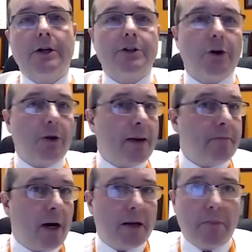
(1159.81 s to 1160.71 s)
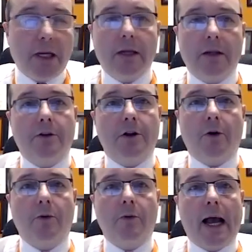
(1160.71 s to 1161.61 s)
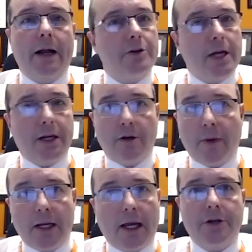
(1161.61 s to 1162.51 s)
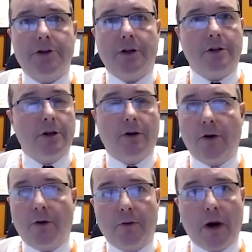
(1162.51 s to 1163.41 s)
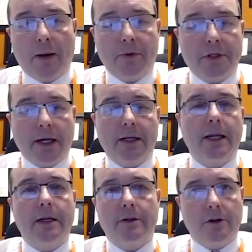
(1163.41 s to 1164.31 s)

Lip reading: So that might mean, you know, how do you take your medication? Do you know the proper technique?